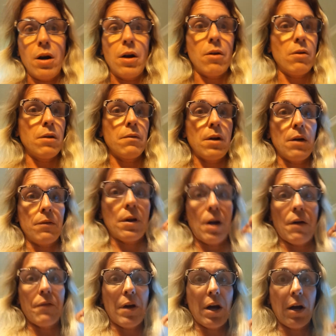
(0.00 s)
I don't even have to
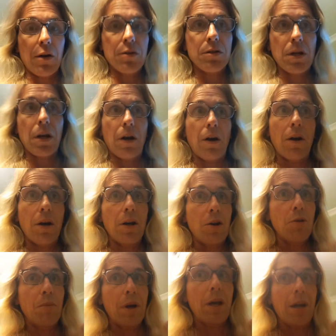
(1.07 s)
have the house yet. I already
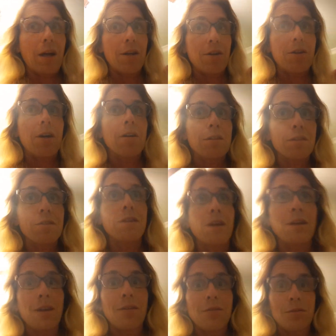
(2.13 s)
know my address.
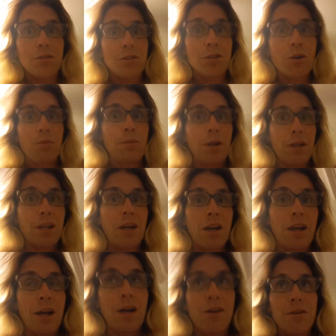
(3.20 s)
I've so picked out
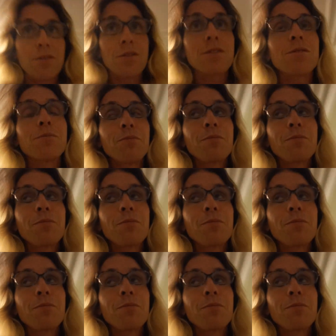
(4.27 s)
a house.